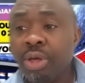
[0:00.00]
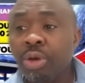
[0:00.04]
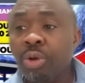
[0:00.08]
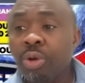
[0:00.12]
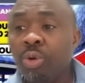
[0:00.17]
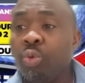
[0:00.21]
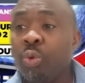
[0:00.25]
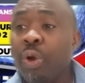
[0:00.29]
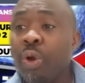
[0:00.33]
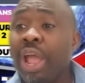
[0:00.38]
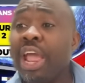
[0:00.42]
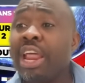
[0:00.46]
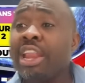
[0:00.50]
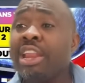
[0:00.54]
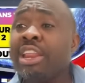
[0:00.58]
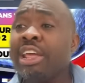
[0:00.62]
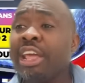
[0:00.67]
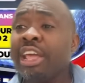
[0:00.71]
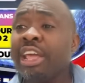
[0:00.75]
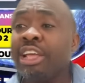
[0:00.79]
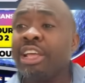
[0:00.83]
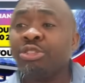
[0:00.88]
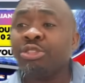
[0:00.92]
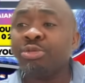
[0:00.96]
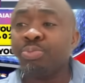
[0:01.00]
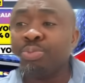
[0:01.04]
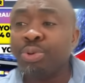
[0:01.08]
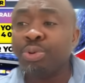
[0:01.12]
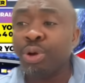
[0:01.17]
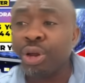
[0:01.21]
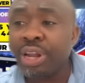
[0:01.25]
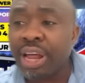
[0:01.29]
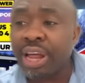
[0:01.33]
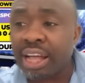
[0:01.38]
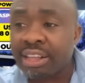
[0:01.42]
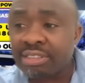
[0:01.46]
When his
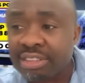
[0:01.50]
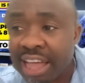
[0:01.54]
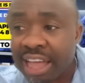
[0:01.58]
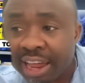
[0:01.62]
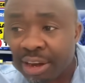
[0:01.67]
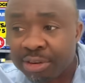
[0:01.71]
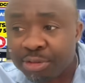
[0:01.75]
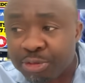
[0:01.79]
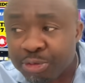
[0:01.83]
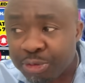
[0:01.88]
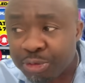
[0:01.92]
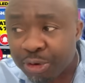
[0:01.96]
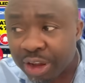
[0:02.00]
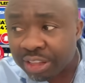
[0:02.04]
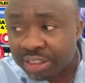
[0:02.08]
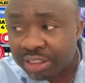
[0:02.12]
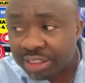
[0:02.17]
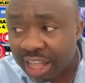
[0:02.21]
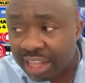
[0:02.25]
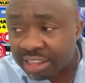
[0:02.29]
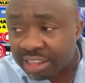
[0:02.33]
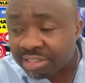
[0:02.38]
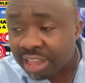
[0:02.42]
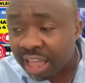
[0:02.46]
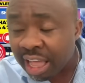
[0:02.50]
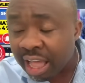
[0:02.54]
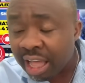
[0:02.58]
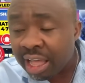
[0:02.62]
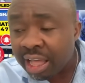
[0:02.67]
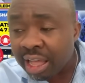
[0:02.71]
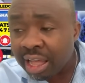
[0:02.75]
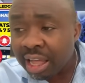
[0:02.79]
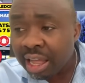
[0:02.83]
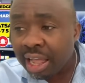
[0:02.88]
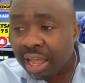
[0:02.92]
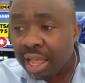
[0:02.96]
brothers and friends now say,
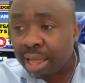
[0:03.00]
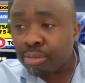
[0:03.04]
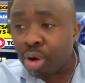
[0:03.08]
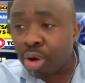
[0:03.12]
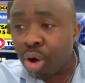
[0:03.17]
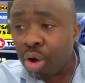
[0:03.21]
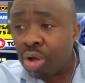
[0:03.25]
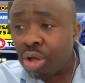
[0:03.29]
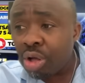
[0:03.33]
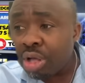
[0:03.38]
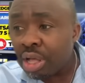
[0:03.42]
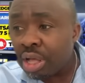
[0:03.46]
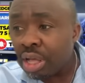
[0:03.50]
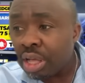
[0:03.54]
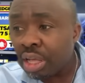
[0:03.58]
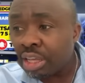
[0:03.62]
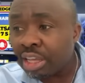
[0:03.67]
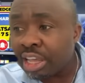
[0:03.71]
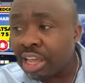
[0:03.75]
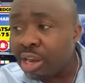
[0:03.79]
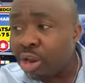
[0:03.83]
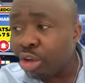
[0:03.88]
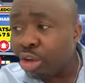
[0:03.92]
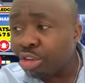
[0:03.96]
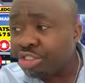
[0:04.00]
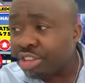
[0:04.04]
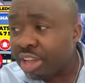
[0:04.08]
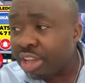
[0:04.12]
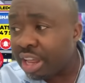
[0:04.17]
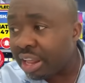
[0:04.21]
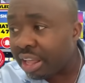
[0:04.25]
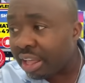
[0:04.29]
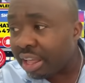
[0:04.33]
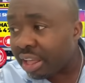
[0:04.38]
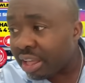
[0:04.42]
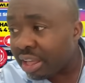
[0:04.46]
Egbon, kilo
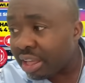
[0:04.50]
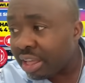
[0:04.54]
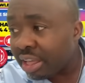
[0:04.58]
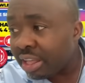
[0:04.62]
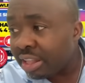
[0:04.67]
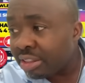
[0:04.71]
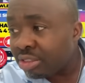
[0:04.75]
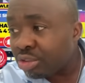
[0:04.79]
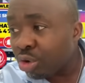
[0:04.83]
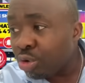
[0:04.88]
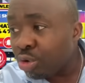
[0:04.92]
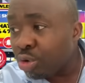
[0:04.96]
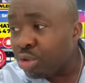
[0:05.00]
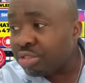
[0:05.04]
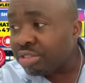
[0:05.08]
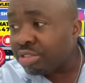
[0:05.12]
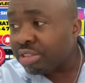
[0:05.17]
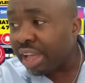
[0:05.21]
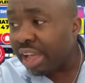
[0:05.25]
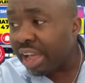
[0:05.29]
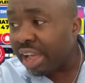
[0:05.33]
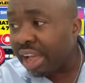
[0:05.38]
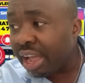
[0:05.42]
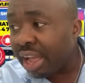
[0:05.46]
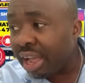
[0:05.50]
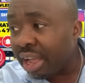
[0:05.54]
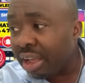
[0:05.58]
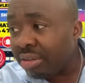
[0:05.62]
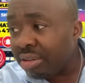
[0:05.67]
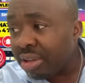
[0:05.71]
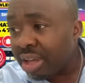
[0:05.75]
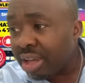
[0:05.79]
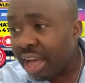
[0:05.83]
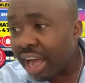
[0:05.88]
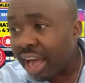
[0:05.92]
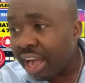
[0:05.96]
shele, Tolu
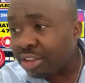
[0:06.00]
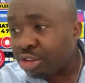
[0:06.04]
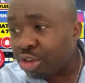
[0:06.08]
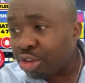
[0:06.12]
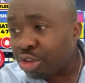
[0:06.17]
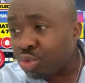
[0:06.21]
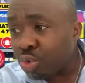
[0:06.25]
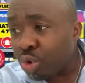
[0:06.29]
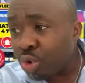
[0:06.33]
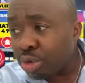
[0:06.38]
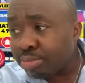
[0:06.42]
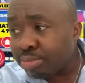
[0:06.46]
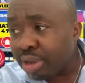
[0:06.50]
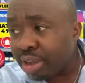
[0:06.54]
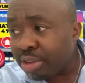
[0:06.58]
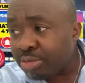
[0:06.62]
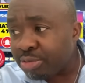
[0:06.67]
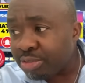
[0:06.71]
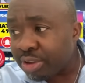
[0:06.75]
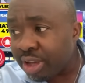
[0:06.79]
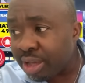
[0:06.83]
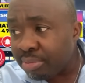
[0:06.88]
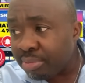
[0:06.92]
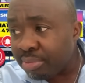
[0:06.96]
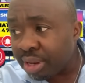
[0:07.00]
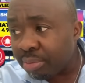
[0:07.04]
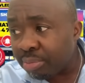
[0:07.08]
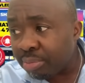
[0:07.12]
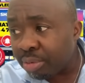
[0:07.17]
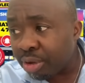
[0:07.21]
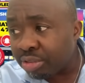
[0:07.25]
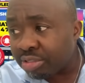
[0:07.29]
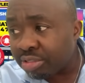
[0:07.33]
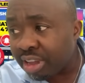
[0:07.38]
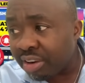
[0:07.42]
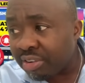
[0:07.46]
said, I just want my family
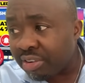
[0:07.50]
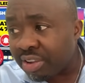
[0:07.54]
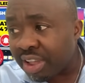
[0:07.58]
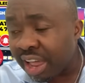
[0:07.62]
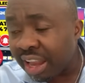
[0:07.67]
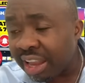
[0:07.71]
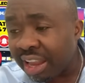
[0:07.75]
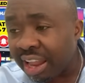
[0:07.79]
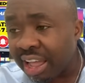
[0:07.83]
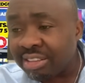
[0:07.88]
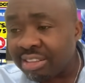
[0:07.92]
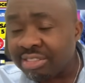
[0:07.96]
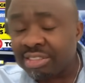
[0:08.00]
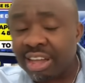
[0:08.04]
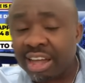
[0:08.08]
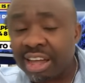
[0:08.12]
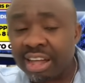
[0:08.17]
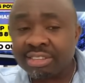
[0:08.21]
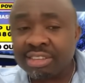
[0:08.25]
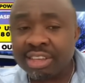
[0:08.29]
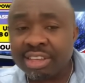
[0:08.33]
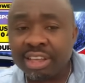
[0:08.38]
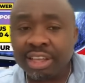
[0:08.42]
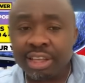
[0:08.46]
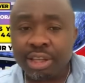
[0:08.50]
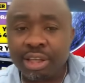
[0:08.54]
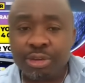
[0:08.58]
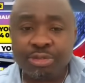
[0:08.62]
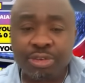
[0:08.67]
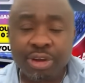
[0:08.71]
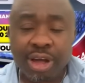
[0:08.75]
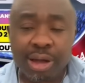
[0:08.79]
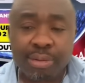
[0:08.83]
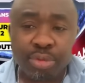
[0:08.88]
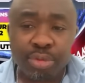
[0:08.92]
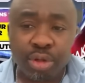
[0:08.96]
because I realized that if
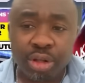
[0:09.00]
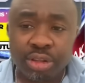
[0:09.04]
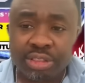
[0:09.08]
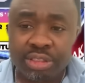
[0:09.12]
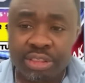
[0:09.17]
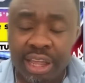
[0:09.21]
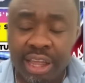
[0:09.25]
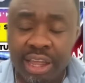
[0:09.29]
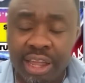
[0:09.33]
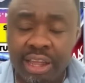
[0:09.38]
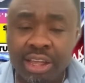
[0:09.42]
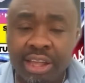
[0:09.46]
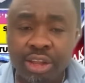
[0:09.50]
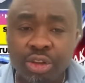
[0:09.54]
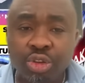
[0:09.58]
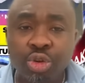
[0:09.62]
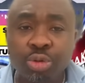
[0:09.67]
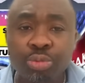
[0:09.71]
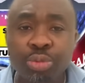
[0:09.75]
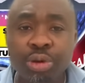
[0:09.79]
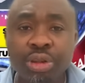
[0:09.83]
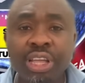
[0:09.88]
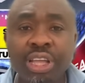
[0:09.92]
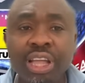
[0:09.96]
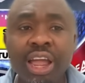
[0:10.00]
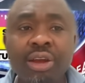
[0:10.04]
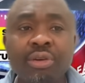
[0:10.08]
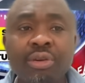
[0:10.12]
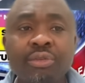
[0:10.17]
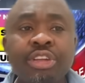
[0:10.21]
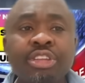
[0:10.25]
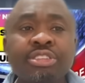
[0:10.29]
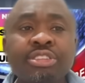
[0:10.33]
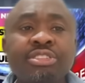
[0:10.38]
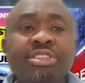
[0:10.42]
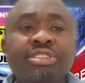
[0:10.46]
I'm not there, nobody can
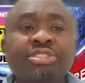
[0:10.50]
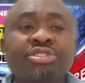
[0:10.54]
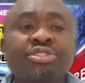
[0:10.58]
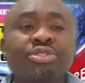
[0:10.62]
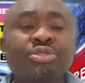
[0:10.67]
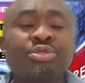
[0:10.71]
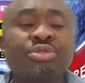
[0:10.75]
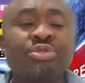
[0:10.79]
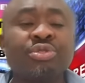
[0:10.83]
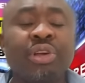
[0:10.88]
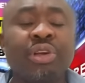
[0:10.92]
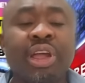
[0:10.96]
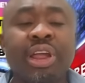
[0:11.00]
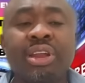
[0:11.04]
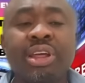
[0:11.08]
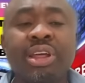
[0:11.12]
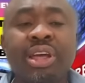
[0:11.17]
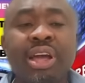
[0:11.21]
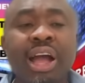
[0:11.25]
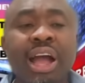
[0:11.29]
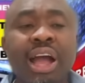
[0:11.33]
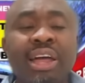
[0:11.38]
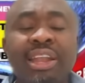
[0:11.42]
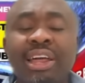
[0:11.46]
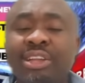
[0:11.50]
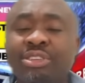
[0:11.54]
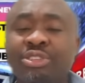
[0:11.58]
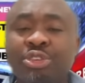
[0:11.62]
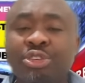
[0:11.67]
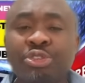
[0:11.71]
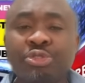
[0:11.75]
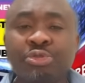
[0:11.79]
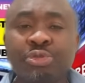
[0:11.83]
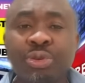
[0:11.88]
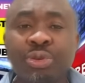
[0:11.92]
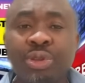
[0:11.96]
raise these children. And I
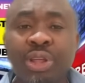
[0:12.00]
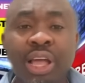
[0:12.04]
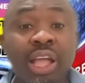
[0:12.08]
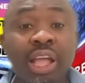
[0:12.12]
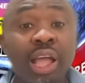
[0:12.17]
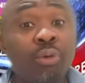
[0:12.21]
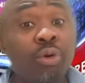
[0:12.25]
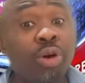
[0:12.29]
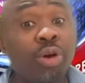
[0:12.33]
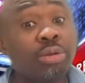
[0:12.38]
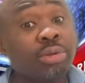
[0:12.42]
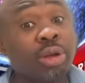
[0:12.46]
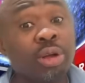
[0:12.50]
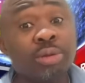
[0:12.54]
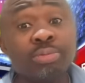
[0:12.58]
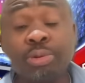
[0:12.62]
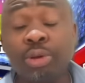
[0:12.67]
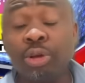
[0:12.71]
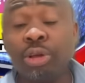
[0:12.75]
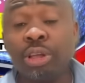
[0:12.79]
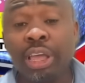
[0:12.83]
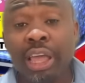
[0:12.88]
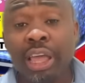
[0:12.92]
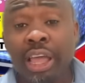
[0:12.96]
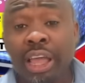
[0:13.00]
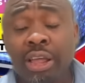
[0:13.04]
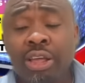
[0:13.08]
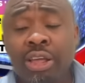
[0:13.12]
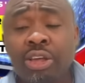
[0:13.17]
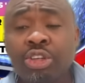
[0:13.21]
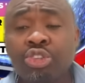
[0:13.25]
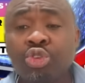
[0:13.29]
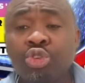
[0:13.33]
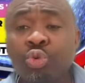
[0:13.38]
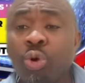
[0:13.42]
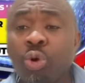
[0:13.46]
just feel like I want, okay,
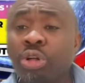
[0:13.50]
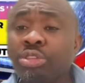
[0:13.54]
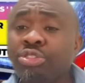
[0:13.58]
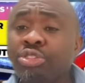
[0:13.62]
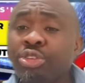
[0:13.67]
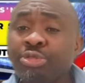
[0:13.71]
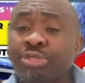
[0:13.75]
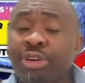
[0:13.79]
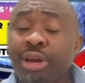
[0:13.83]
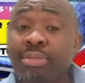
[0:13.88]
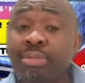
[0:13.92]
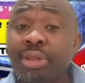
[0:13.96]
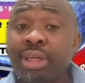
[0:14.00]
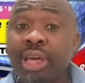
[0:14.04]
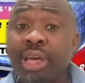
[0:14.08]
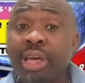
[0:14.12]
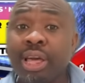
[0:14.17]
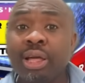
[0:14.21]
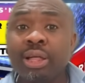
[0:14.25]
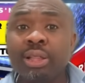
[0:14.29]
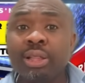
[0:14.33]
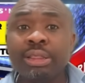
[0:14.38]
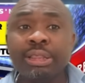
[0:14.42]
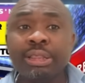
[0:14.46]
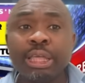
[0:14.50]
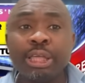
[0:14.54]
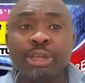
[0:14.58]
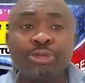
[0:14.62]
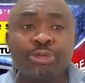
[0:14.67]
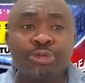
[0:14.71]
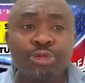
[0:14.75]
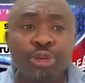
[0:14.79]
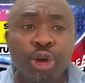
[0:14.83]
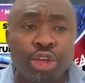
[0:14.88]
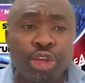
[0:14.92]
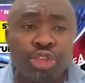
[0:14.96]
you want your family.
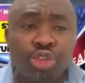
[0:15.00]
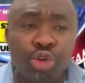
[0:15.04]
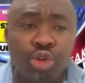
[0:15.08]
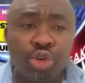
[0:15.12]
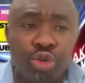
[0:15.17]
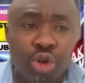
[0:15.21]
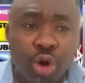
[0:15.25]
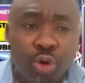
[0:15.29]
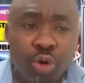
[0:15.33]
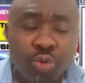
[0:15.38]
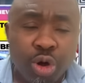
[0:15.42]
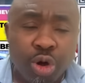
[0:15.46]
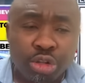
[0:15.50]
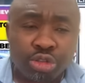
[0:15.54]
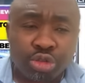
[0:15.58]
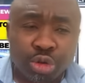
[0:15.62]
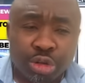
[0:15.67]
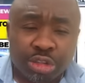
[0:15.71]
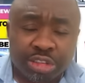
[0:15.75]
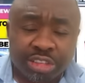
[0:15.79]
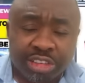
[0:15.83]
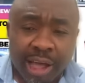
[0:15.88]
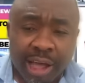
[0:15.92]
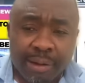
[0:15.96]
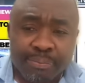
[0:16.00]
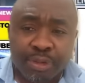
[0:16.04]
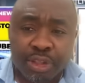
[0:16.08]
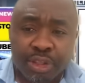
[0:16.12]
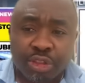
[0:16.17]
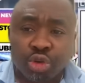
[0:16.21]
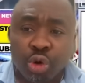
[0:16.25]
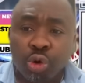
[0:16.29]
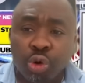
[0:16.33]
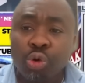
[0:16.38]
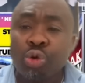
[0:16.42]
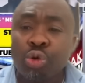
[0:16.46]
Before you know what was happening,
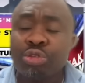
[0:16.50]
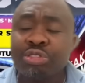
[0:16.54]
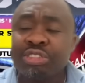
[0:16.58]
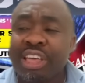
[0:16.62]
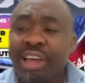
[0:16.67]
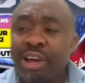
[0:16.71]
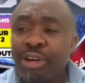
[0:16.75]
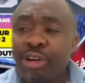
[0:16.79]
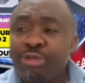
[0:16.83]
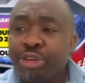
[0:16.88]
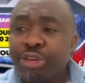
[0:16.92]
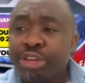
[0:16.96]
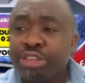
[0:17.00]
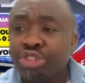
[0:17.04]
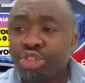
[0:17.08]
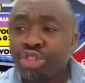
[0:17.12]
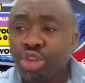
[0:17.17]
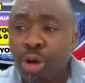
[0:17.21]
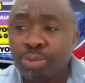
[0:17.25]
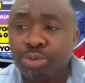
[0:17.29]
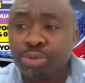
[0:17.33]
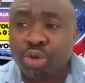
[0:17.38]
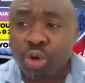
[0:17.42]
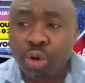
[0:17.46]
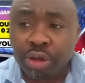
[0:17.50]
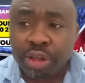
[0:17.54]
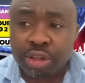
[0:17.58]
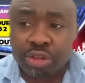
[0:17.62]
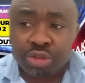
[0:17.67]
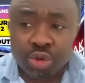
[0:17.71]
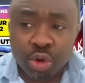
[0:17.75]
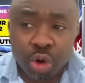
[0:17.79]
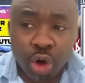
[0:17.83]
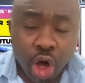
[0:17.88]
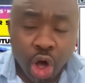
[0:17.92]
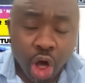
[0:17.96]
Tolu's girlfriend stopped talking
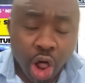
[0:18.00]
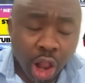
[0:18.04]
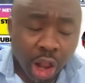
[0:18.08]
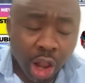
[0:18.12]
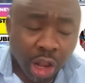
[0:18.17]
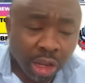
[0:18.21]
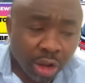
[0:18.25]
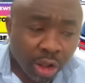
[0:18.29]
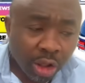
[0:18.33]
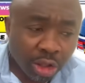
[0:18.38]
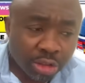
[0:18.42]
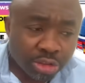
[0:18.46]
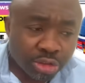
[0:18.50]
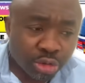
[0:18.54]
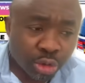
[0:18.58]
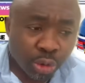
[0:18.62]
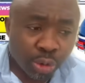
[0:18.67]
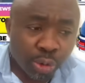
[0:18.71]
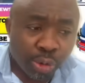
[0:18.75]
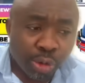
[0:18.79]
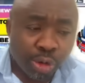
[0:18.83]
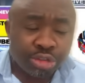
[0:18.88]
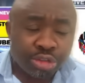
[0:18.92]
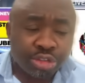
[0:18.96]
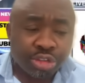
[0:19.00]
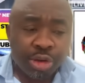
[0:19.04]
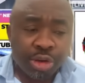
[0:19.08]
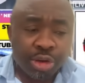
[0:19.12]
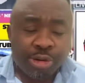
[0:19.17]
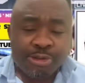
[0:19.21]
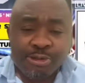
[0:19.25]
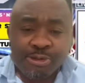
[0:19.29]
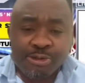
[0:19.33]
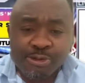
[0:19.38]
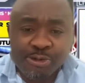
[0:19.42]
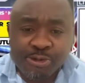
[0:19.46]
to all Tolu's
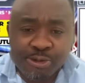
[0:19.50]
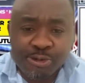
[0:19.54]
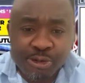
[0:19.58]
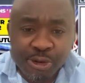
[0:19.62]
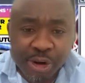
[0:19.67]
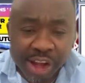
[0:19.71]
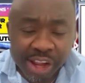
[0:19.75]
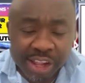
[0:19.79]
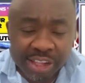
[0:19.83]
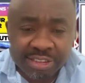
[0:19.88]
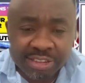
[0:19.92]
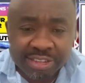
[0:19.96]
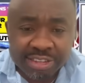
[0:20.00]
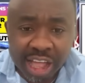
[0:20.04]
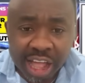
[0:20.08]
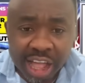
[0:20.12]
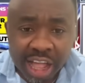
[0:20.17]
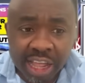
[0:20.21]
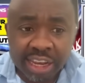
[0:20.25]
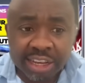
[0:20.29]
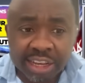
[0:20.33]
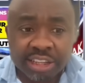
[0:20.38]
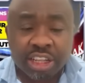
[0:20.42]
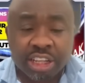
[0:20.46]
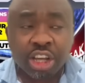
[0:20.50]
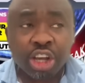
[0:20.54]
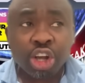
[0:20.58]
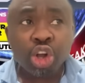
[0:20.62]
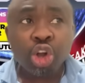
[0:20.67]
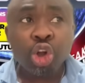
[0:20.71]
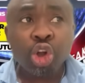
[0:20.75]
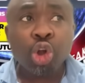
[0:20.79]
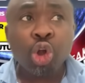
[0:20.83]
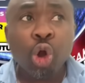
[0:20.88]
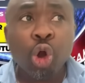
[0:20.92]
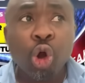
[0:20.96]
friends and
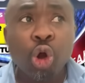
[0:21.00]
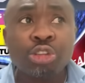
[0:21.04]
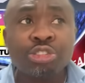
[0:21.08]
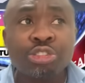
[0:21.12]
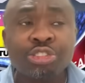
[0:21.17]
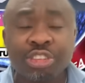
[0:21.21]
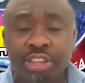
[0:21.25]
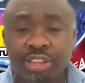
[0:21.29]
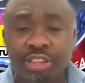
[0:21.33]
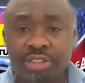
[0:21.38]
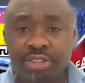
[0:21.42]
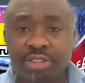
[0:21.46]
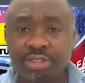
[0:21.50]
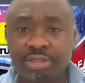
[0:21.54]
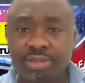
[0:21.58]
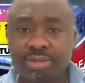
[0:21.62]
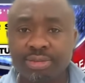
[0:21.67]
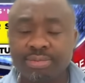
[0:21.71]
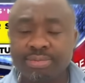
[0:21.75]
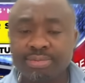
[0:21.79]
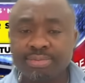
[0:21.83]
cousins.